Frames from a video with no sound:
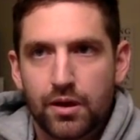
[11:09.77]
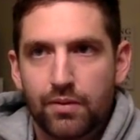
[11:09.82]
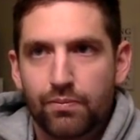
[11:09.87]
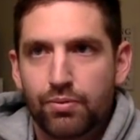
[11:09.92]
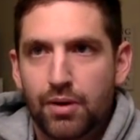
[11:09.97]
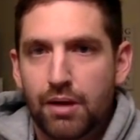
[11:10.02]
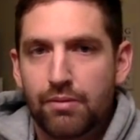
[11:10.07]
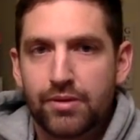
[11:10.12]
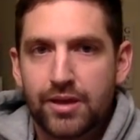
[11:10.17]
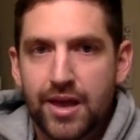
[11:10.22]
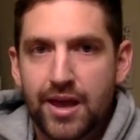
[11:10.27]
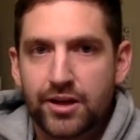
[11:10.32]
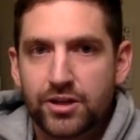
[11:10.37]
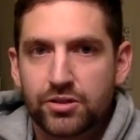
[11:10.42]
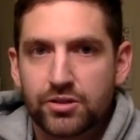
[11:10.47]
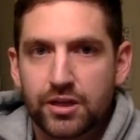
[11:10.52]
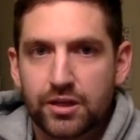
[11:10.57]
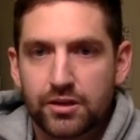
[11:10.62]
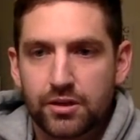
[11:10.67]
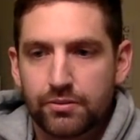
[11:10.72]
Probably
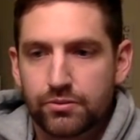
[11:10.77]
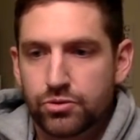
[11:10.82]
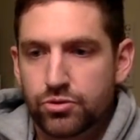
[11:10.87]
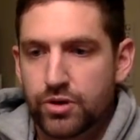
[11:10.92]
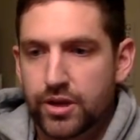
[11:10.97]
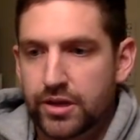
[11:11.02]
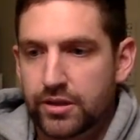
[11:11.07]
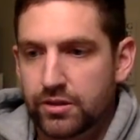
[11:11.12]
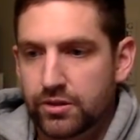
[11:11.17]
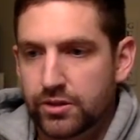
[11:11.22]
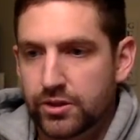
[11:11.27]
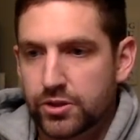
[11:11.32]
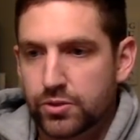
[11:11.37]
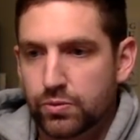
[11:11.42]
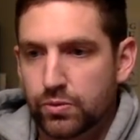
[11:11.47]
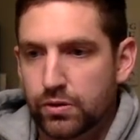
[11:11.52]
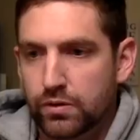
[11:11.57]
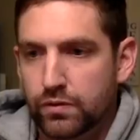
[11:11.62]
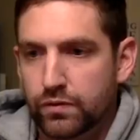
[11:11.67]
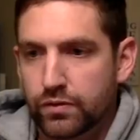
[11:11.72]
actually end up trading this
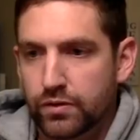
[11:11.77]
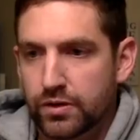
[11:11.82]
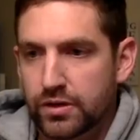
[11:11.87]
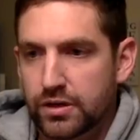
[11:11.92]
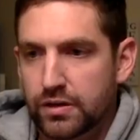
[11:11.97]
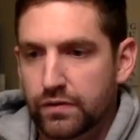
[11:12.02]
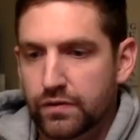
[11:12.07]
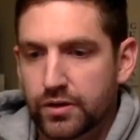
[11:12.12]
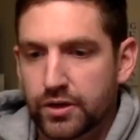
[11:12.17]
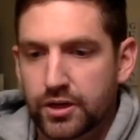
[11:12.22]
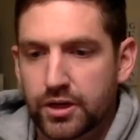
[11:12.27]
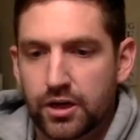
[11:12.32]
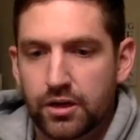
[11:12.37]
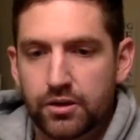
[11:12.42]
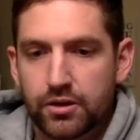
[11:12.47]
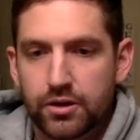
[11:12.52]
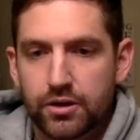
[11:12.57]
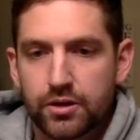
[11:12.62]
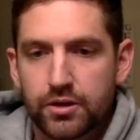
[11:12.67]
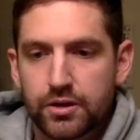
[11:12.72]
one for a different
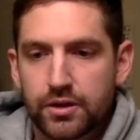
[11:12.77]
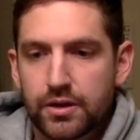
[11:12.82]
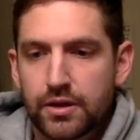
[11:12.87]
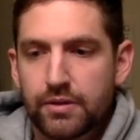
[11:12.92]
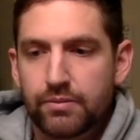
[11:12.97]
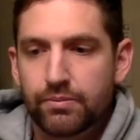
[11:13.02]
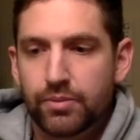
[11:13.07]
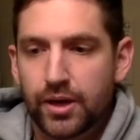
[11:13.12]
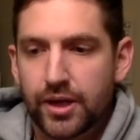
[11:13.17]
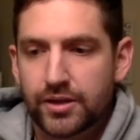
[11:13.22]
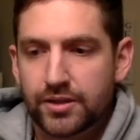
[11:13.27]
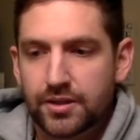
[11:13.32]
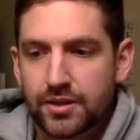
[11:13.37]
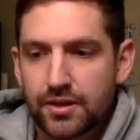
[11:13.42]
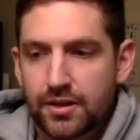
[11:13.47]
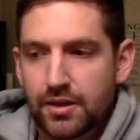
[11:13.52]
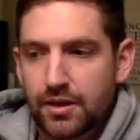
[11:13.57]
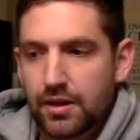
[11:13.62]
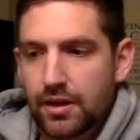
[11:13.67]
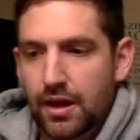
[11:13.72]
color, but
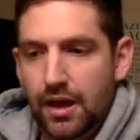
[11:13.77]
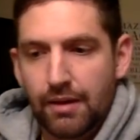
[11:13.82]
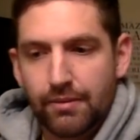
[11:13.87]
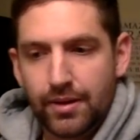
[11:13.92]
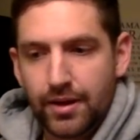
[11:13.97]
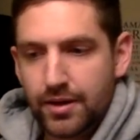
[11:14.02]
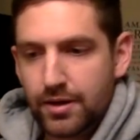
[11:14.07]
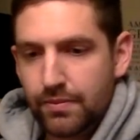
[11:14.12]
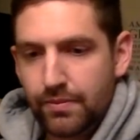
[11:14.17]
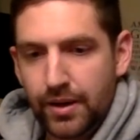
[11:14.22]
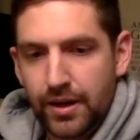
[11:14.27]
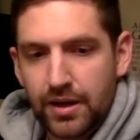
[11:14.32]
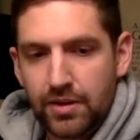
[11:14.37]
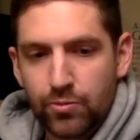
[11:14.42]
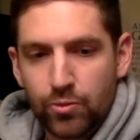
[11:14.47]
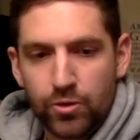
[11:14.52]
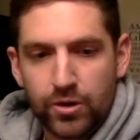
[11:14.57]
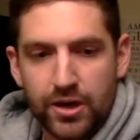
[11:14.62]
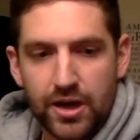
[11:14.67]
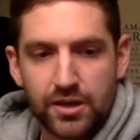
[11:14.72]
I'm not going to buy any
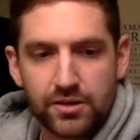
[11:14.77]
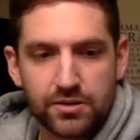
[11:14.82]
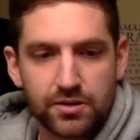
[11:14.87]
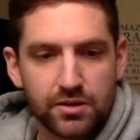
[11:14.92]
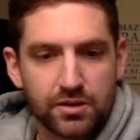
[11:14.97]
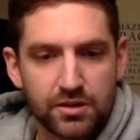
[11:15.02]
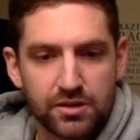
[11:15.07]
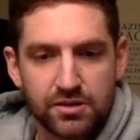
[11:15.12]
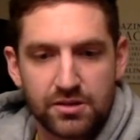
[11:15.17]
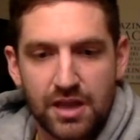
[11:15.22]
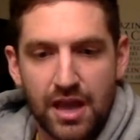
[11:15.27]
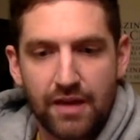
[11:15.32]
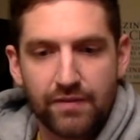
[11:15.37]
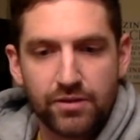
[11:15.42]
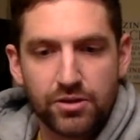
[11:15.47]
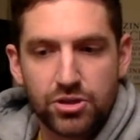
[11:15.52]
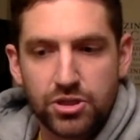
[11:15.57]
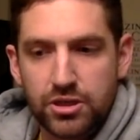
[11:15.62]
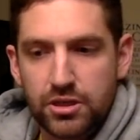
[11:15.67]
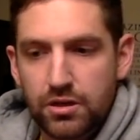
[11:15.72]
more, guys. The
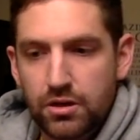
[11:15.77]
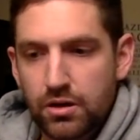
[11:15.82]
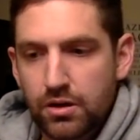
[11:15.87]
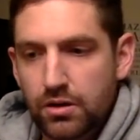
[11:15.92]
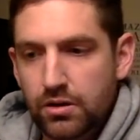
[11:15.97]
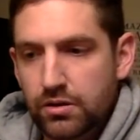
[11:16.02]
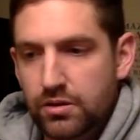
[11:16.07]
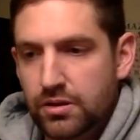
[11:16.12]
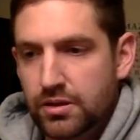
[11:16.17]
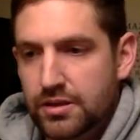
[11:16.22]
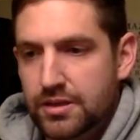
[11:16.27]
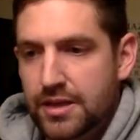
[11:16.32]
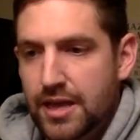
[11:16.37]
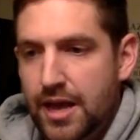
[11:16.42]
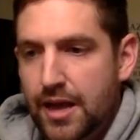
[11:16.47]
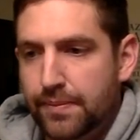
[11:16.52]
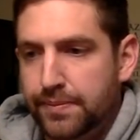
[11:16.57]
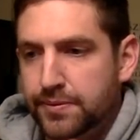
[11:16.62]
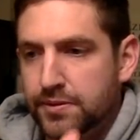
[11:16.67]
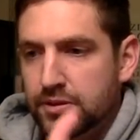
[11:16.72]
Savage Gear, the
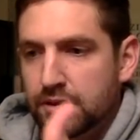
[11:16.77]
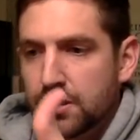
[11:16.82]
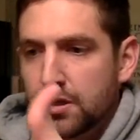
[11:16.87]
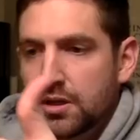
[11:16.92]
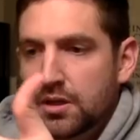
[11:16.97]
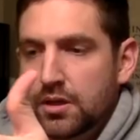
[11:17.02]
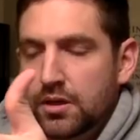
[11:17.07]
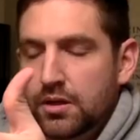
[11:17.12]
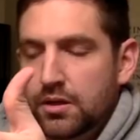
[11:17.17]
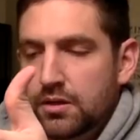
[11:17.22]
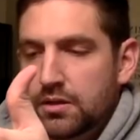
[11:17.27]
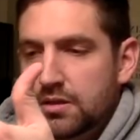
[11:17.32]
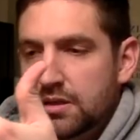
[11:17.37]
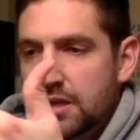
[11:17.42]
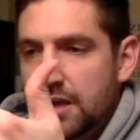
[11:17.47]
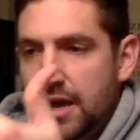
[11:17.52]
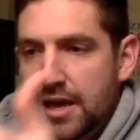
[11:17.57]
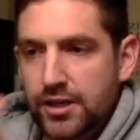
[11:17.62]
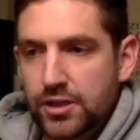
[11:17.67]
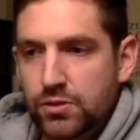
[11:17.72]
Deps,
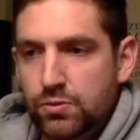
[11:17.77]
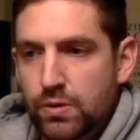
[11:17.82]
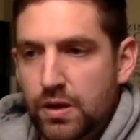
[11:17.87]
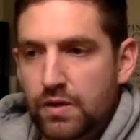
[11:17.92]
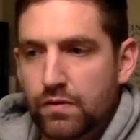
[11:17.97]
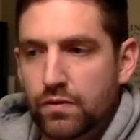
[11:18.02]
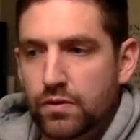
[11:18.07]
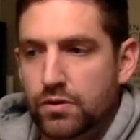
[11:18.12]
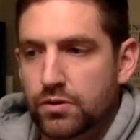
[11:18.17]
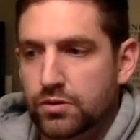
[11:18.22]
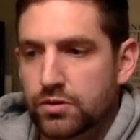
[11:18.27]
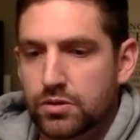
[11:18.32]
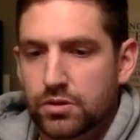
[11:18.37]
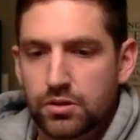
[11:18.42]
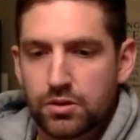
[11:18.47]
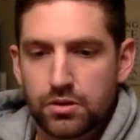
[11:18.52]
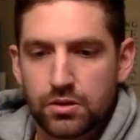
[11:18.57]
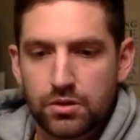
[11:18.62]
the S-Wavers,